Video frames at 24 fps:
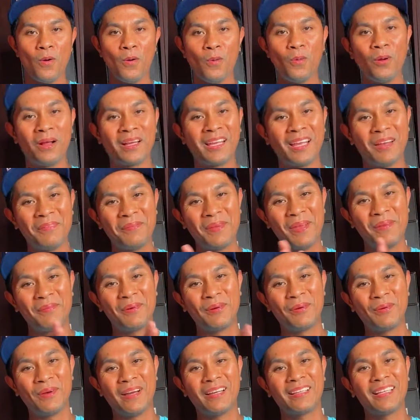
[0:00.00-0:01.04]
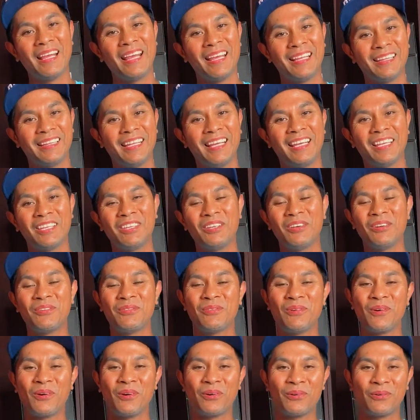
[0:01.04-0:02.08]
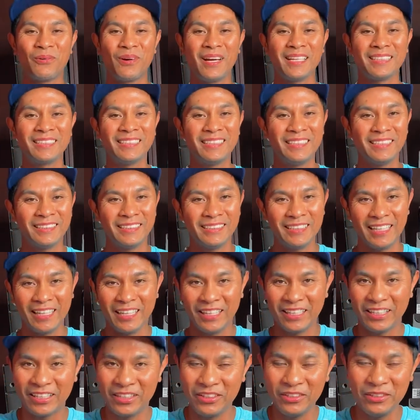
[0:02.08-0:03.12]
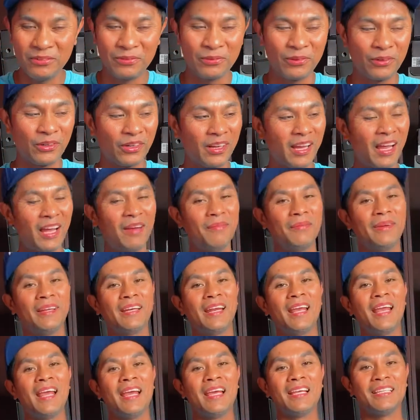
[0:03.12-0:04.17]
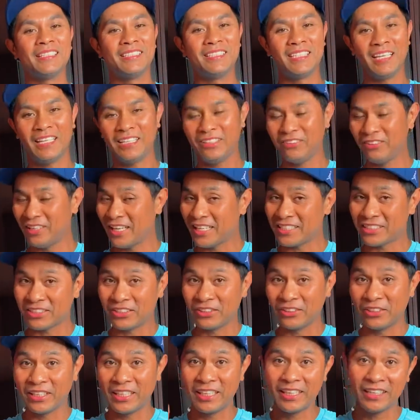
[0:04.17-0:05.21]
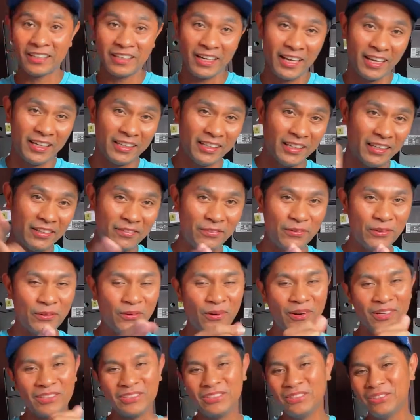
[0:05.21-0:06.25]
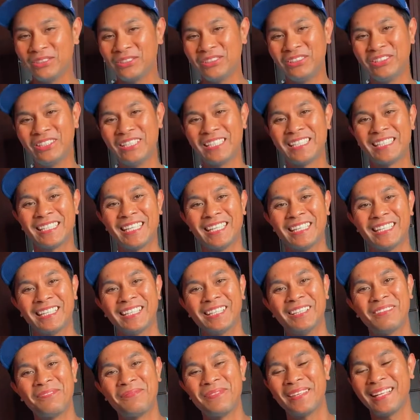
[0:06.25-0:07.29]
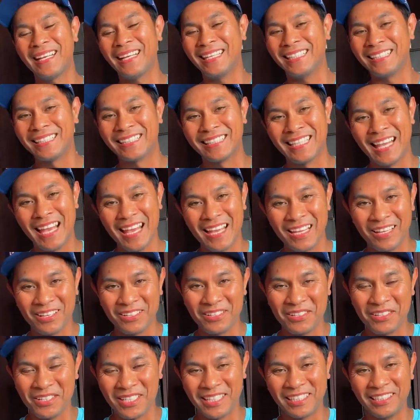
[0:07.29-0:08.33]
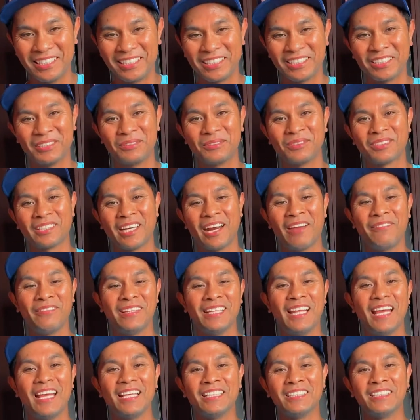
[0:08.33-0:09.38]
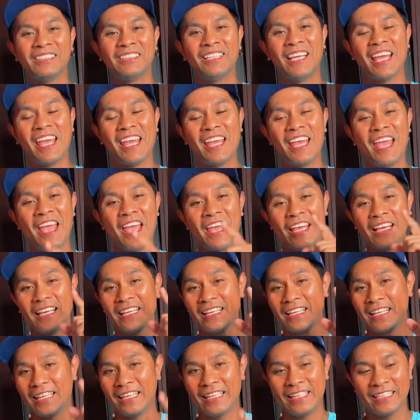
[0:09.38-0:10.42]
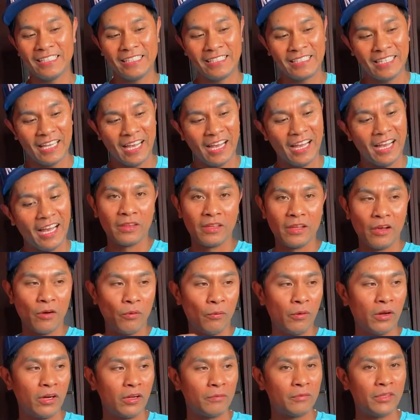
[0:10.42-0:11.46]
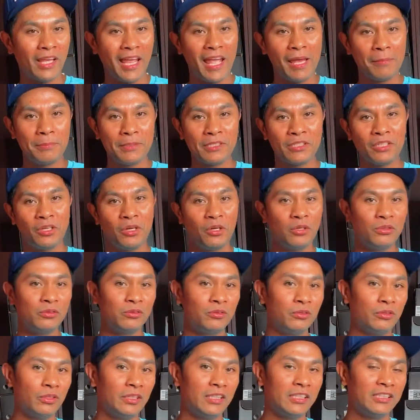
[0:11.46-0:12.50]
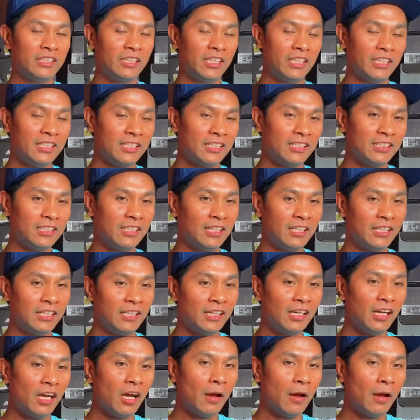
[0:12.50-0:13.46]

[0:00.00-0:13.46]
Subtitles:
Welcome everyone. Thank you for watching. Thank you for coming. Jay Nolasco here, and if you are new to this channel, please consider subscribing. Today is one of the episode. It is the